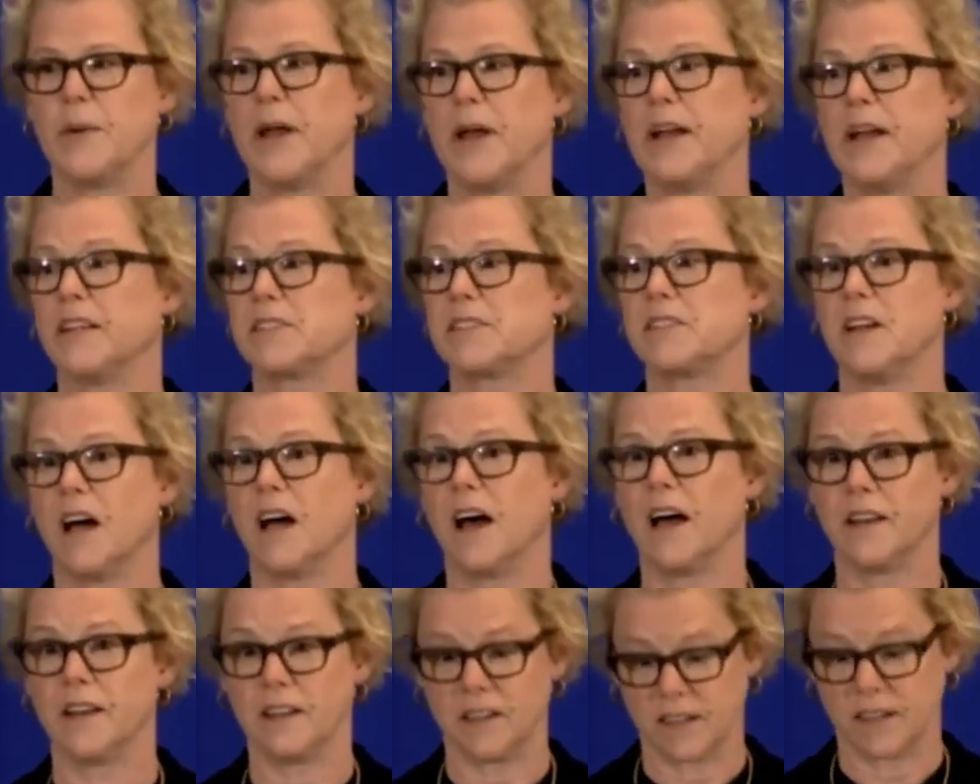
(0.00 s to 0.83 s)
Um, and it's
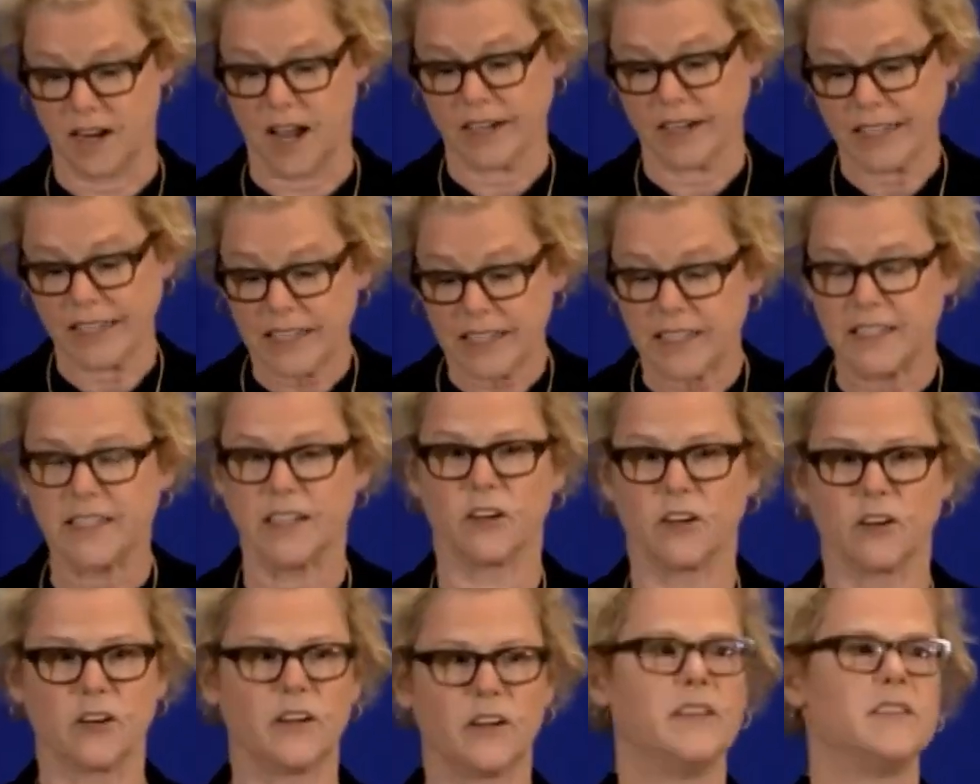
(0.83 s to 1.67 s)
not, not
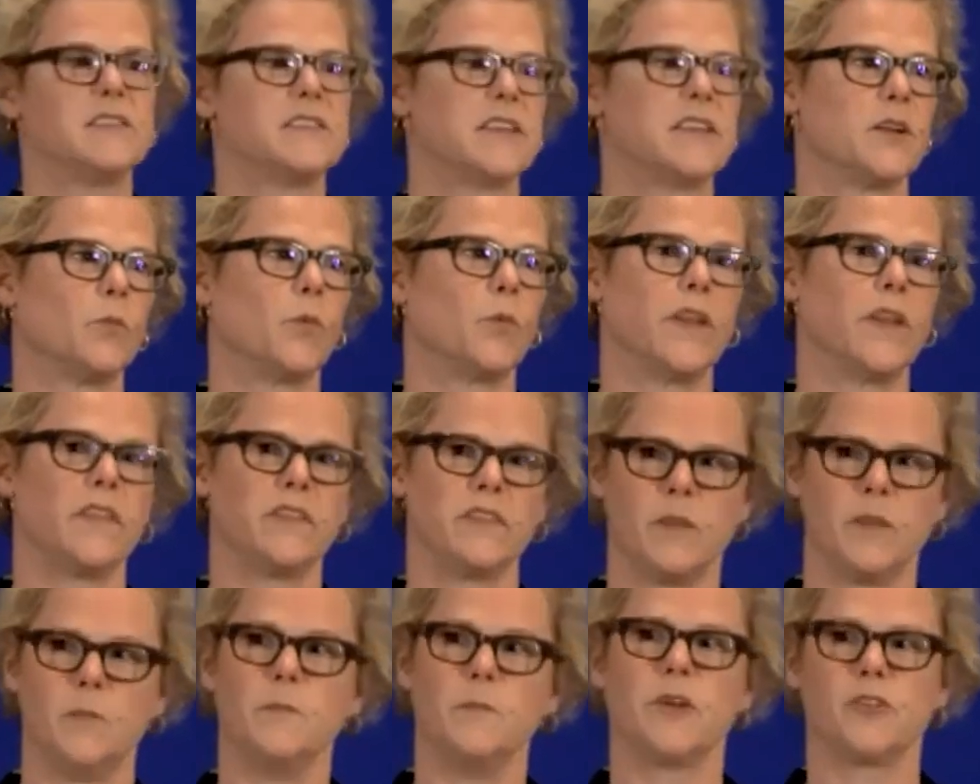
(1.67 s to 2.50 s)
clear, he said,
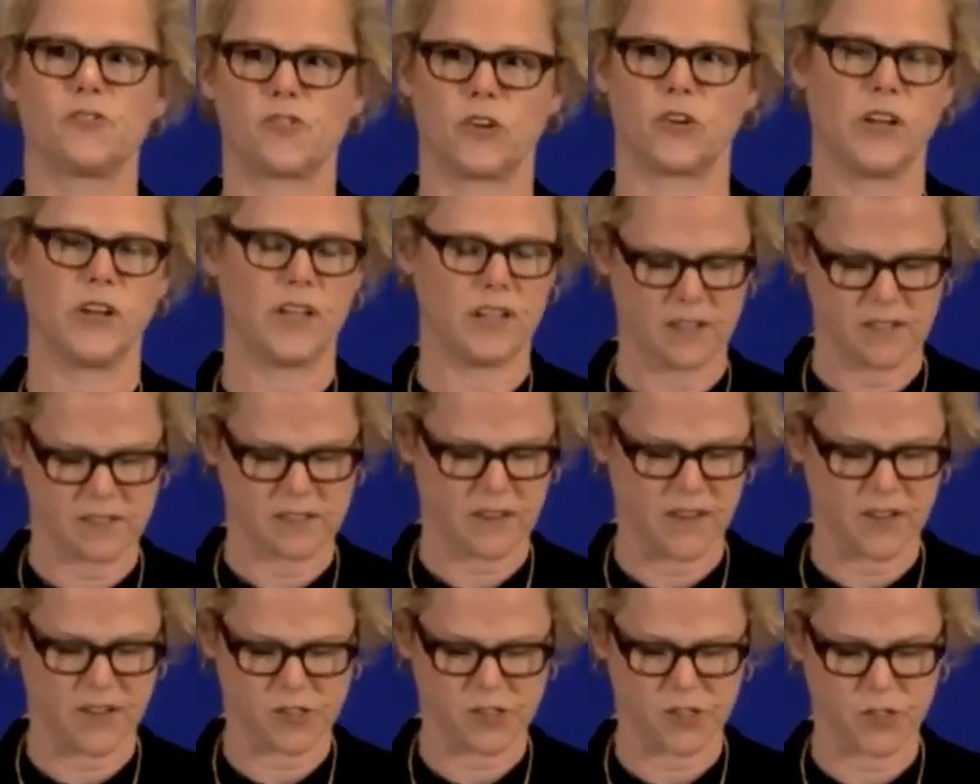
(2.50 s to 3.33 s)
what the mission
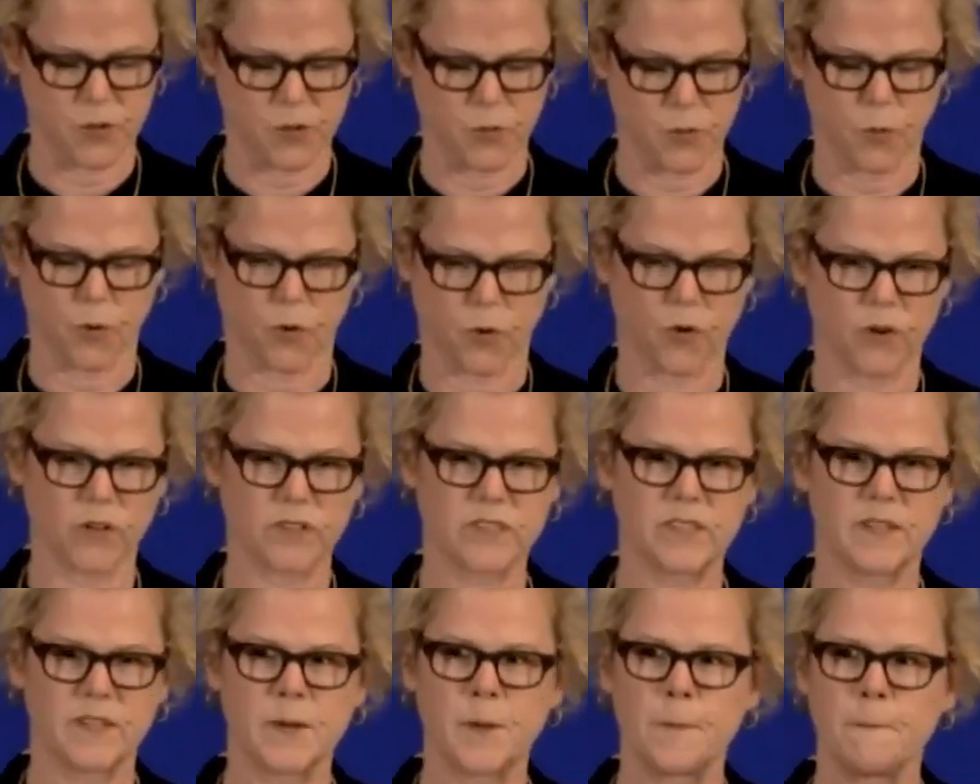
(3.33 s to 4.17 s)
is in this new
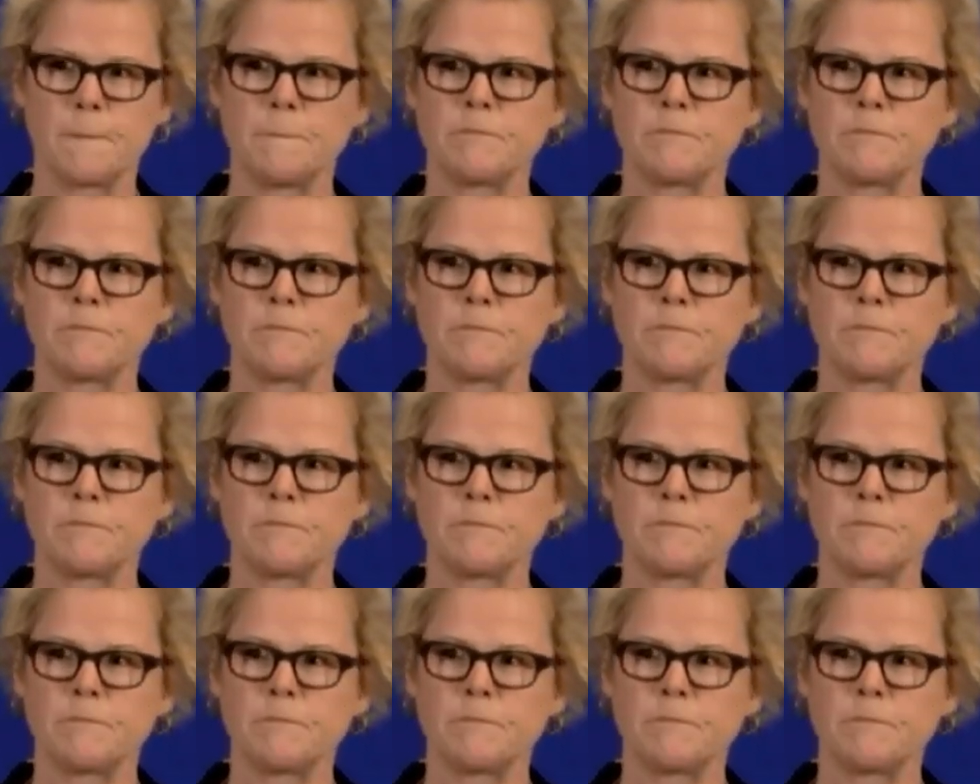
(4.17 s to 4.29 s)
world.